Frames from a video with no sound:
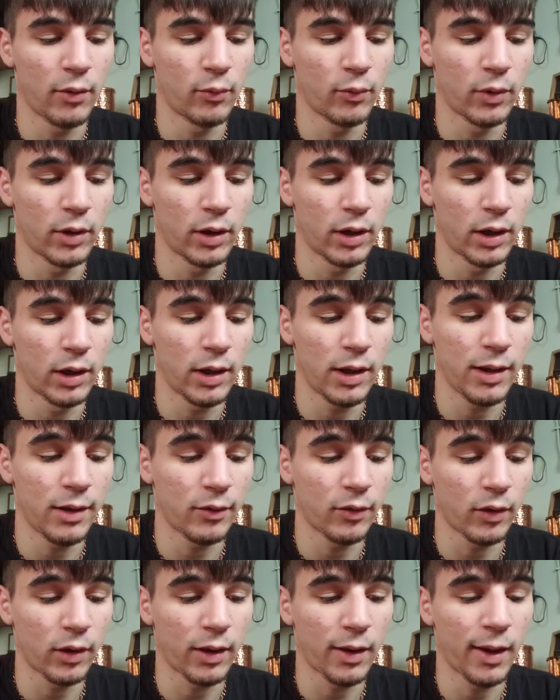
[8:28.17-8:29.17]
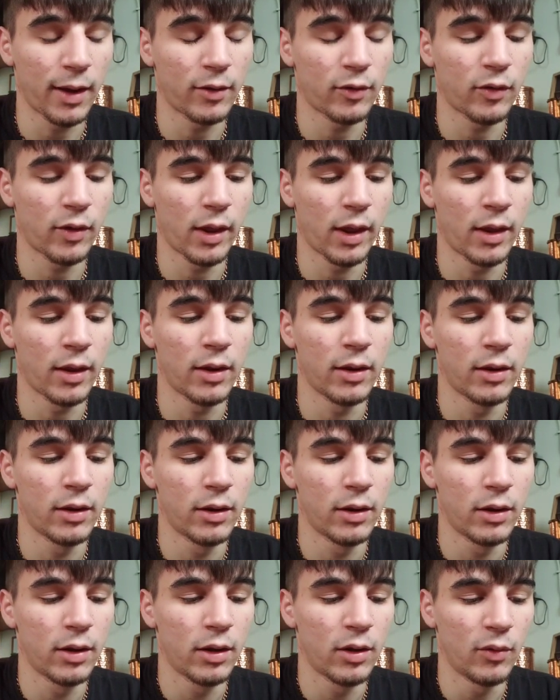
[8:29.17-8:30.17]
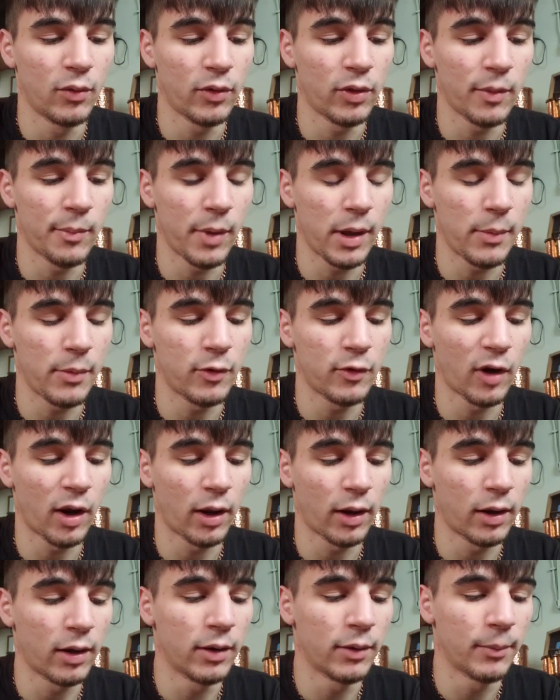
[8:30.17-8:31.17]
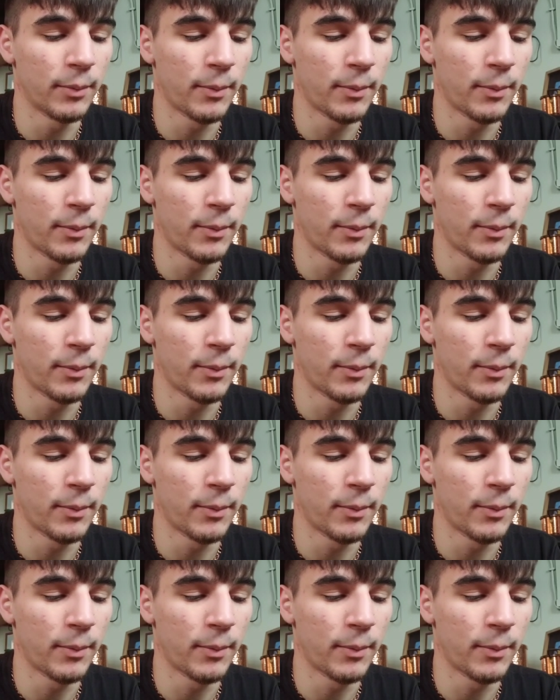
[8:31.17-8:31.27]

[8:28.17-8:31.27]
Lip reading: we're going to easily catch that with the baby dragon,